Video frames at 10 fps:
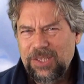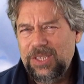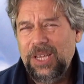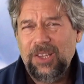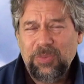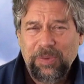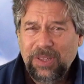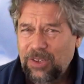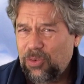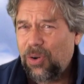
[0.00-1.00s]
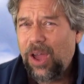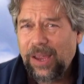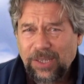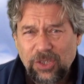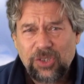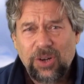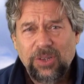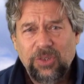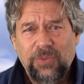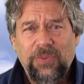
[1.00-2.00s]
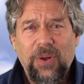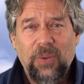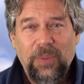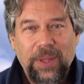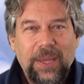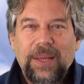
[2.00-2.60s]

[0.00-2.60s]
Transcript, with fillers: it's desperately trying to charge your phone.